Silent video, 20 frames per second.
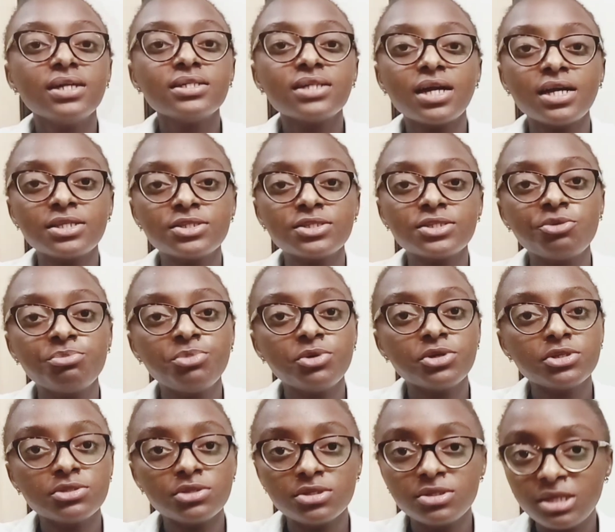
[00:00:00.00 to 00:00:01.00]
And so a
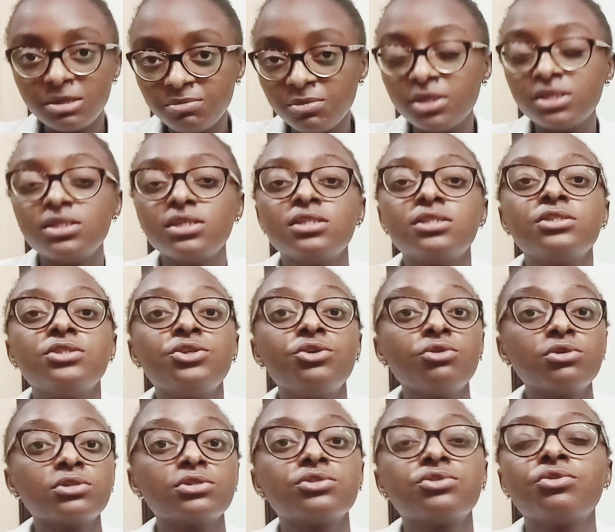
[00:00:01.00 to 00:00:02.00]
personal statement is
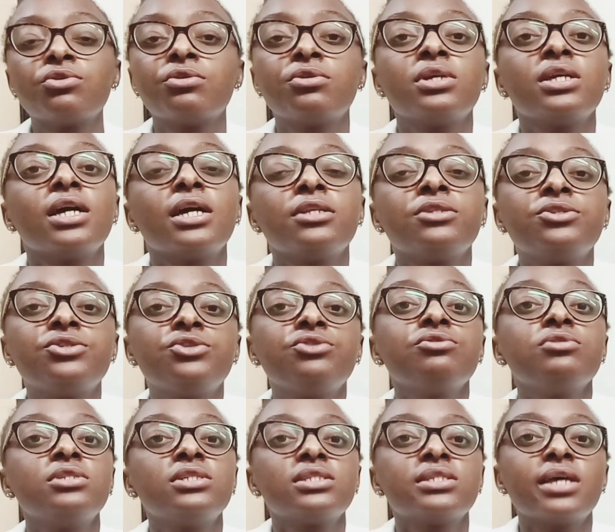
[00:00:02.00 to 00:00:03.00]
your story and
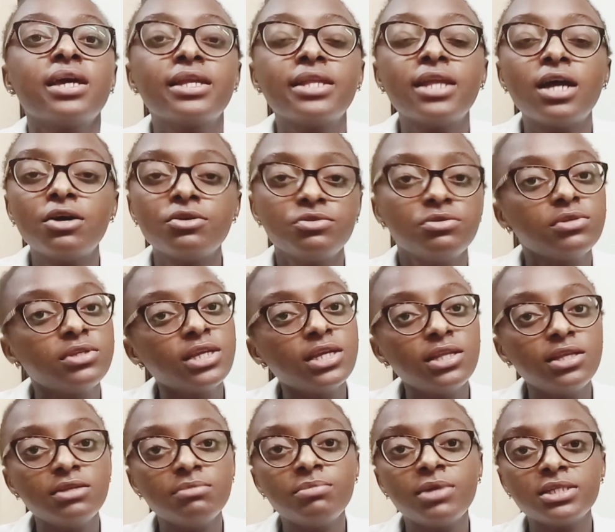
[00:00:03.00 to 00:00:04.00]
you decide how to
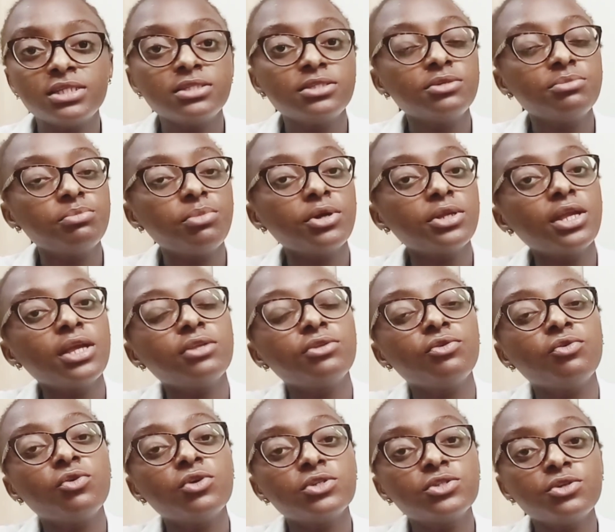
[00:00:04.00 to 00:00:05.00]
tell it, but it's important
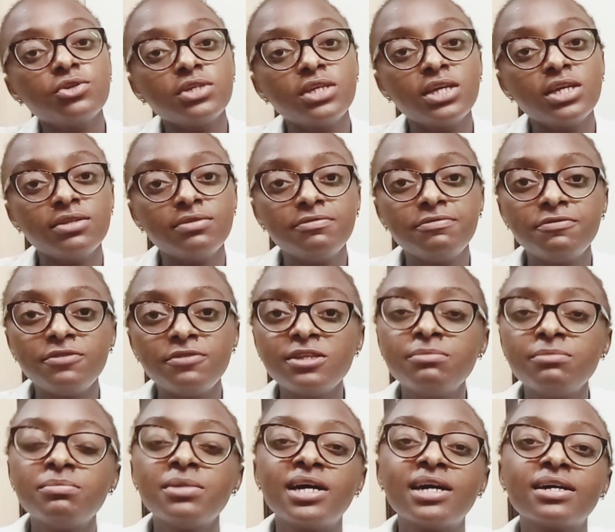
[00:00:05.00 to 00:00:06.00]
to also get
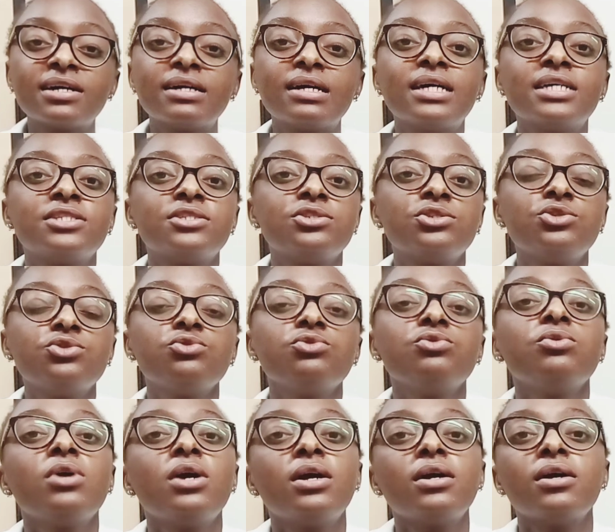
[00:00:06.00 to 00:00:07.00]
feedback as
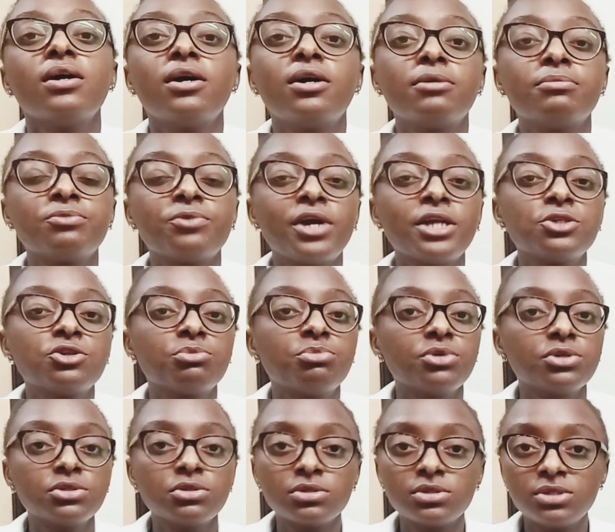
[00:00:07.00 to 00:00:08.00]
you write your
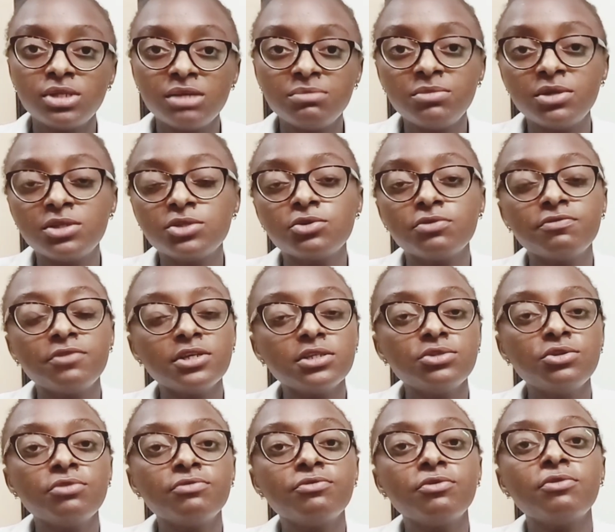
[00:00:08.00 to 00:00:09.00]
personal statement. So
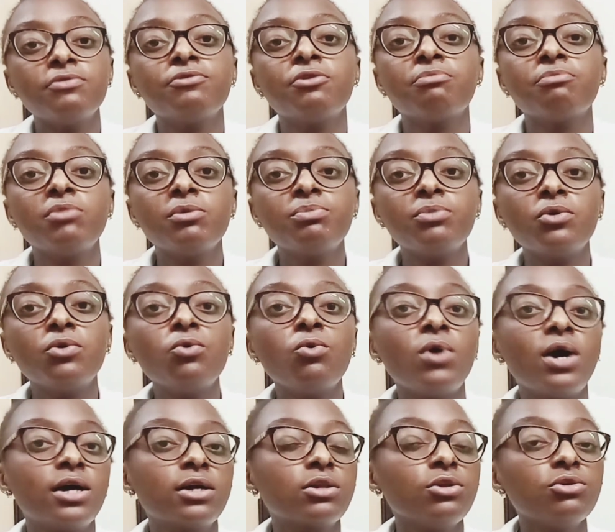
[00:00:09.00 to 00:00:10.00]
first of all, from people who
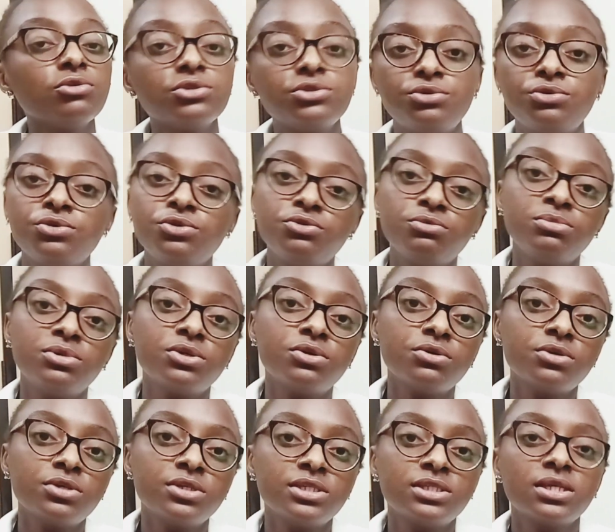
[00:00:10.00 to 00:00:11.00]
are close to you,
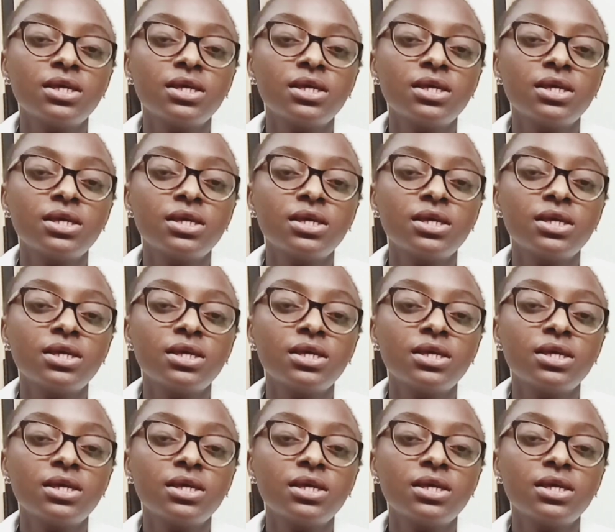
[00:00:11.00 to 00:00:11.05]
because